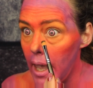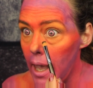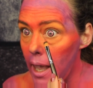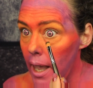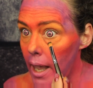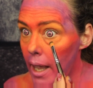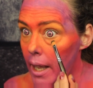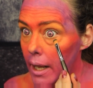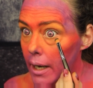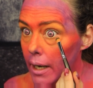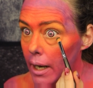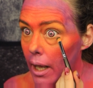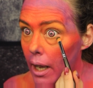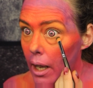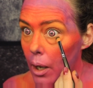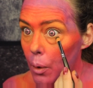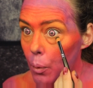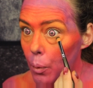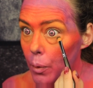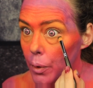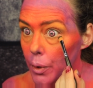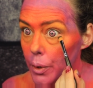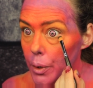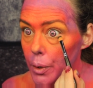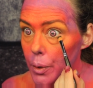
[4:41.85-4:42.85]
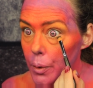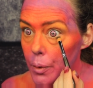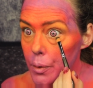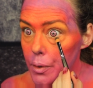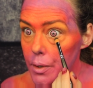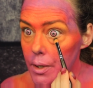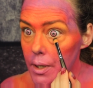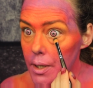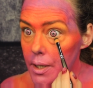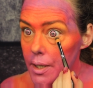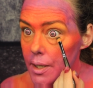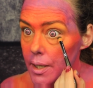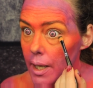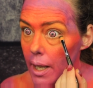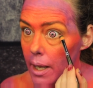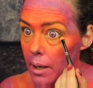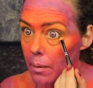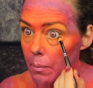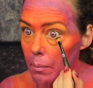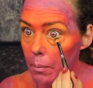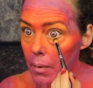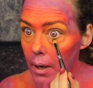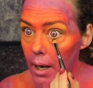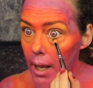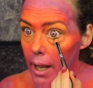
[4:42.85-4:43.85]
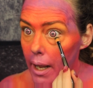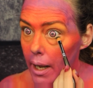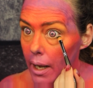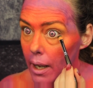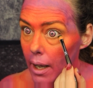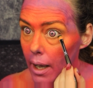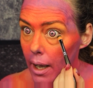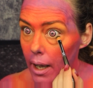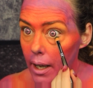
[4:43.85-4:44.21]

And I will use the same black